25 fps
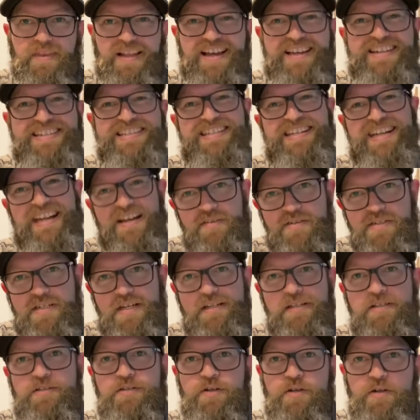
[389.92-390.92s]
I did have a
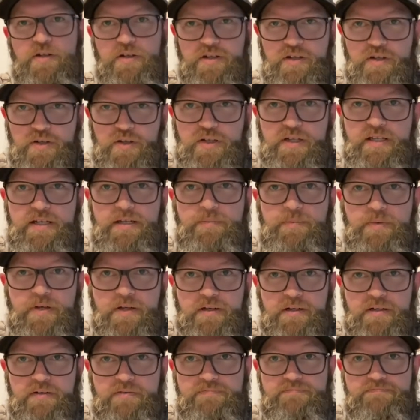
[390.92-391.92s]
checkered shirt on earlier, I'm not
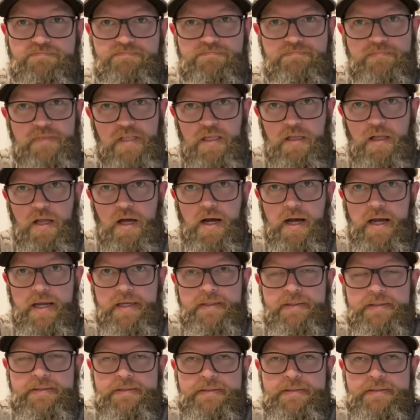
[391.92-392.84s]
going to lie,